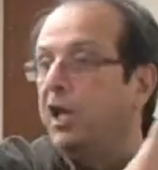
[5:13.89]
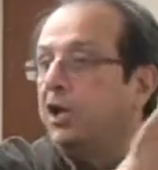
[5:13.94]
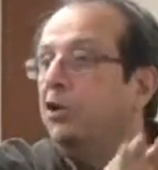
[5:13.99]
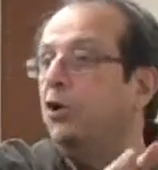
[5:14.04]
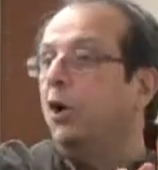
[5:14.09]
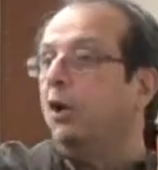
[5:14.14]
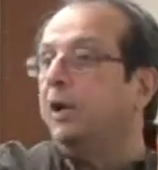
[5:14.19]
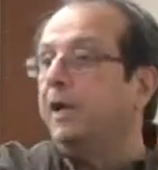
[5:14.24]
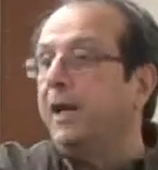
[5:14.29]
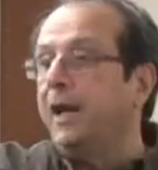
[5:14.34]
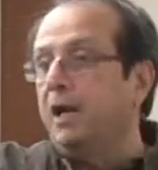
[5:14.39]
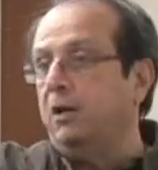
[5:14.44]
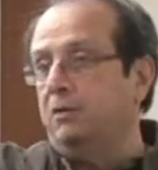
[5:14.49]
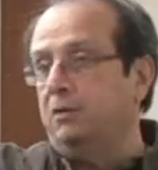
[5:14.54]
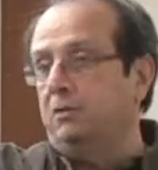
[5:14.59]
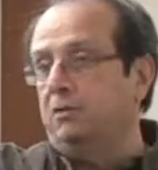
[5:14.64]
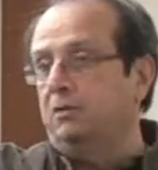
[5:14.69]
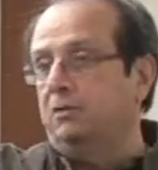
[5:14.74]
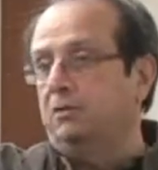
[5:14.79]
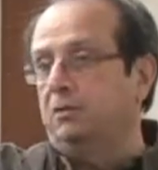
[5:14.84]
and null it
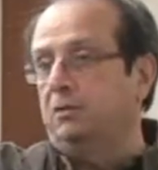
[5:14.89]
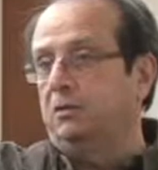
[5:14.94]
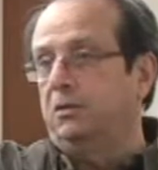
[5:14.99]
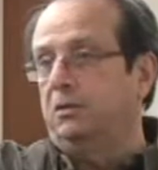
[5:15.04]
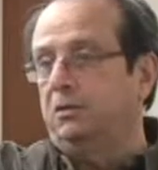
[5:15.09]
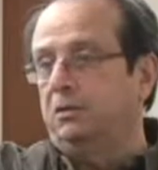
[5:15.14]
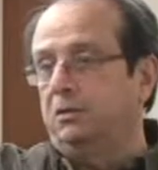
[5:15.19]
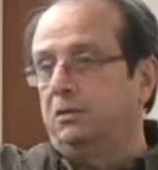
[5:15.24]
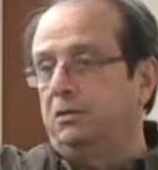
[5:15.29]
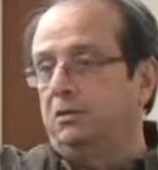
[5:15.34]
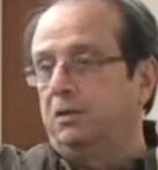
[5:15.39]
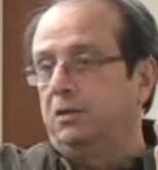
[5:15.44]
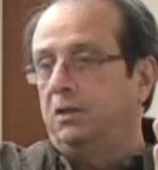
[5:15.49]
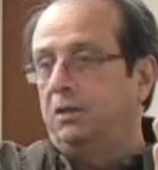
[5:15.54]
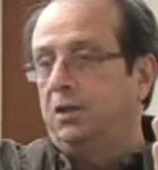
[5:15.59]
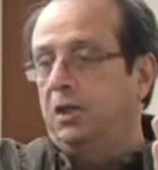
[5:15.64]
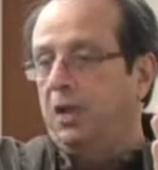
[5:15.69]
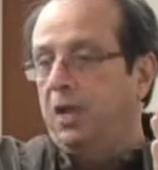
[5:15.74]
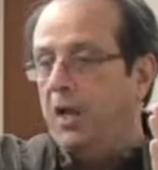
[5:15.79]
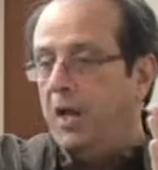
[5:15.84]
out.
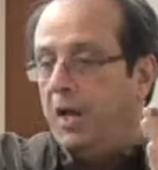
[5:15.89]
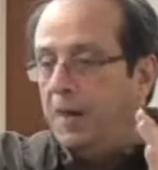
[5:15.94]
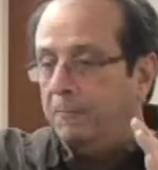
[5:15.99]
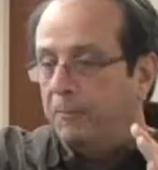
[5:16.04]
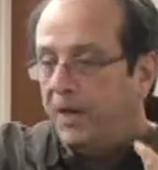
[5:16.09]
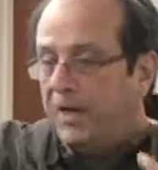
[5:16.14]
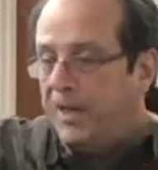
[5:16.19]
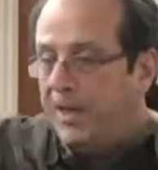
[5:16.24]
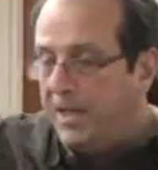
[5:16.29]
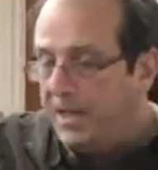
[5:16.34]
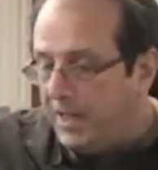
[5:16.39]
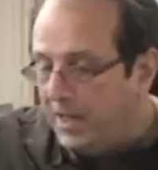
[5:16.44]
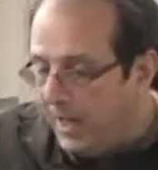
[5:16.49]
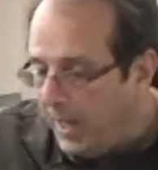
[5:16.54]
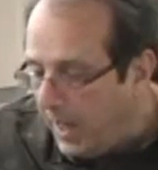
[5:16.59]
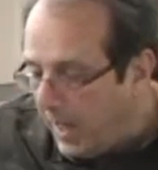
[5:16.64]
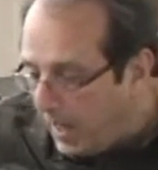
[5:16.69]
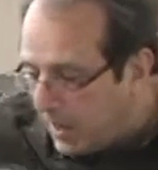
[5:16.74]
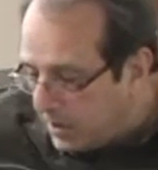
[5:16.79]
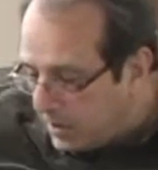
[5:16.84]
But he
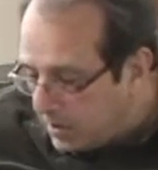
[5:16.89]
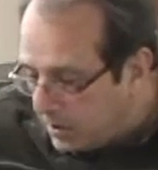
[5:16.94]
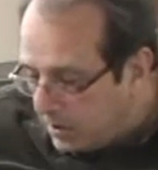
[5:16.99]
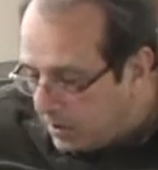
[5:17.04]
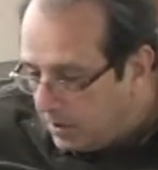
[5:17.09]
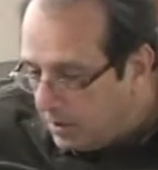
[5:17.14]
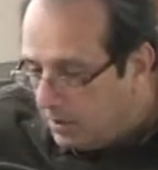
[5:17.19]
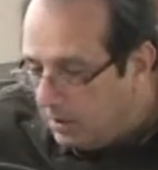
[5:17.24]
can't.